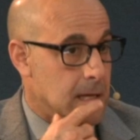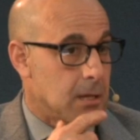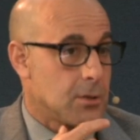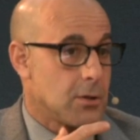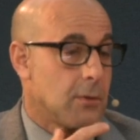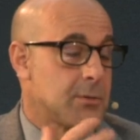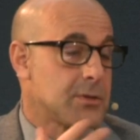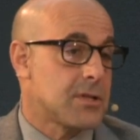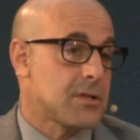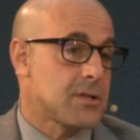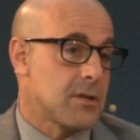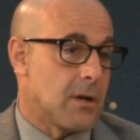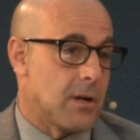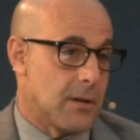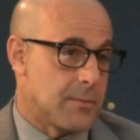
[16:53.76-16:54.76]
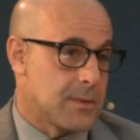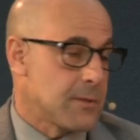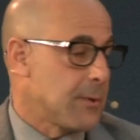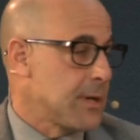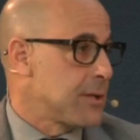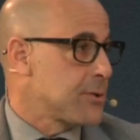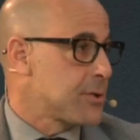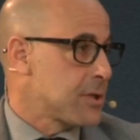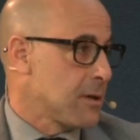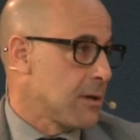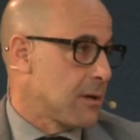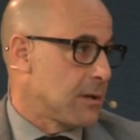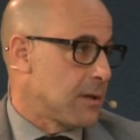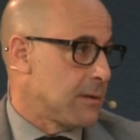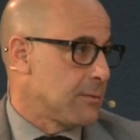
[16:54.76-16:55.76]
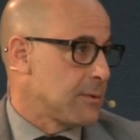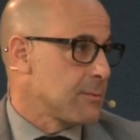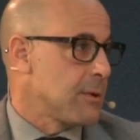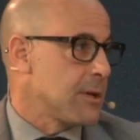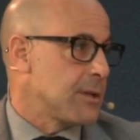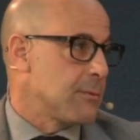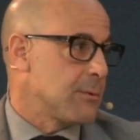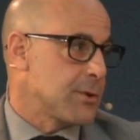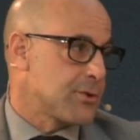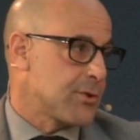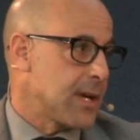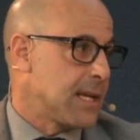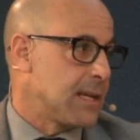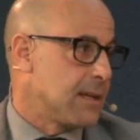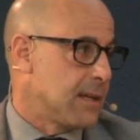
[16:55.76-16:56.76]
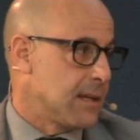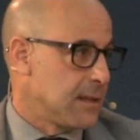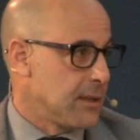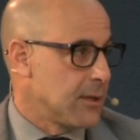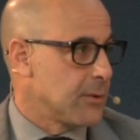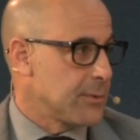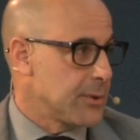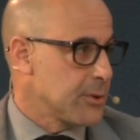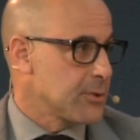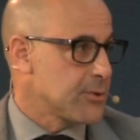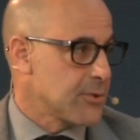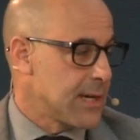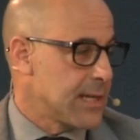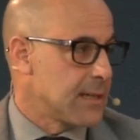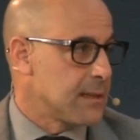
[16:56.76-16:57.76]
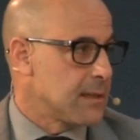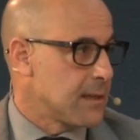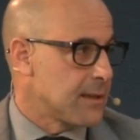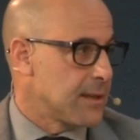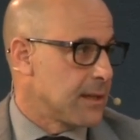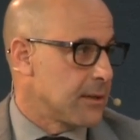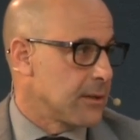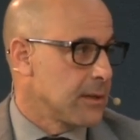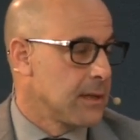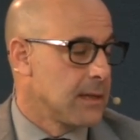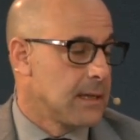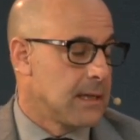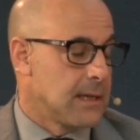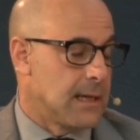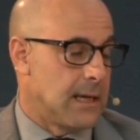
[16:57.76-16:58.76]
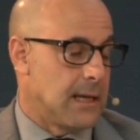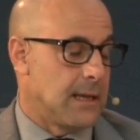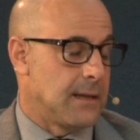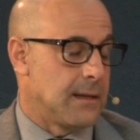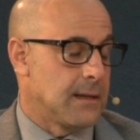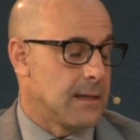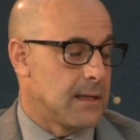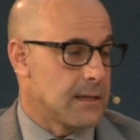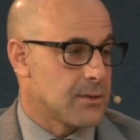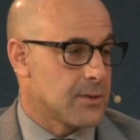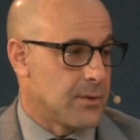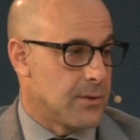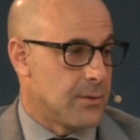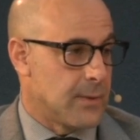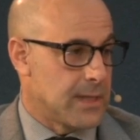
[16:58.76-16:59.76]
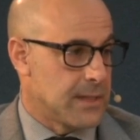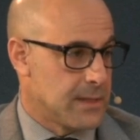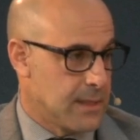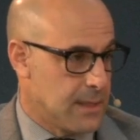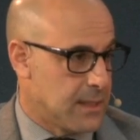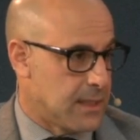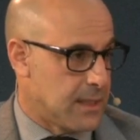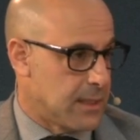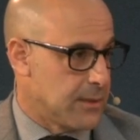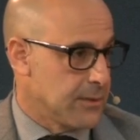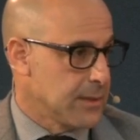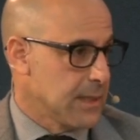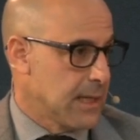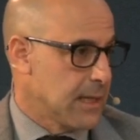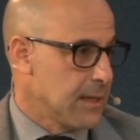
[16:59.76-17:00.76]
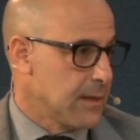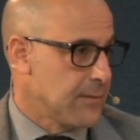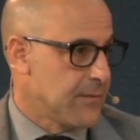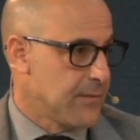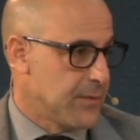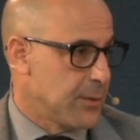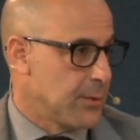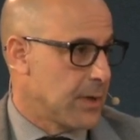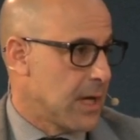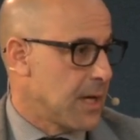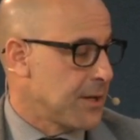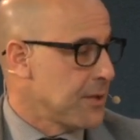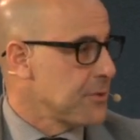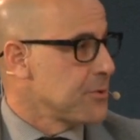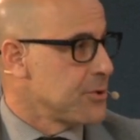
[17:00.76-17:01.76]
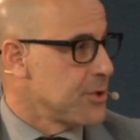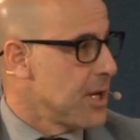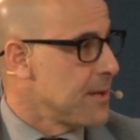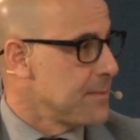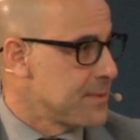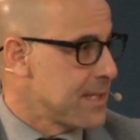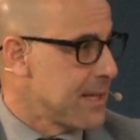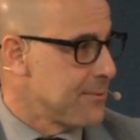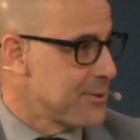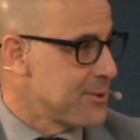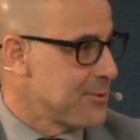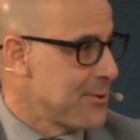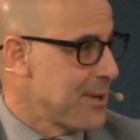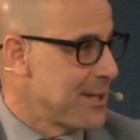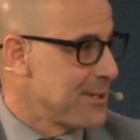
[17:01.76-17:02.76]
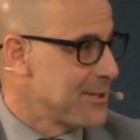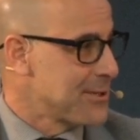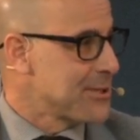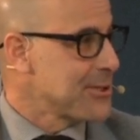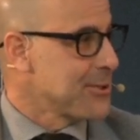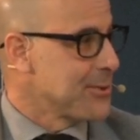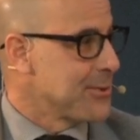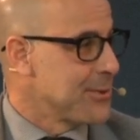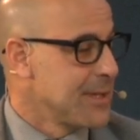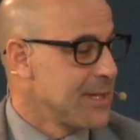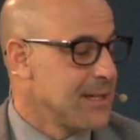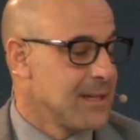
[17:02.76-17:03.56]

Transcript: No, it was a start. It was the way you started. It was what you were trained in. You know, you were trained in the theater, and and so you went and did theater, and then if you got other jobs, that was great too.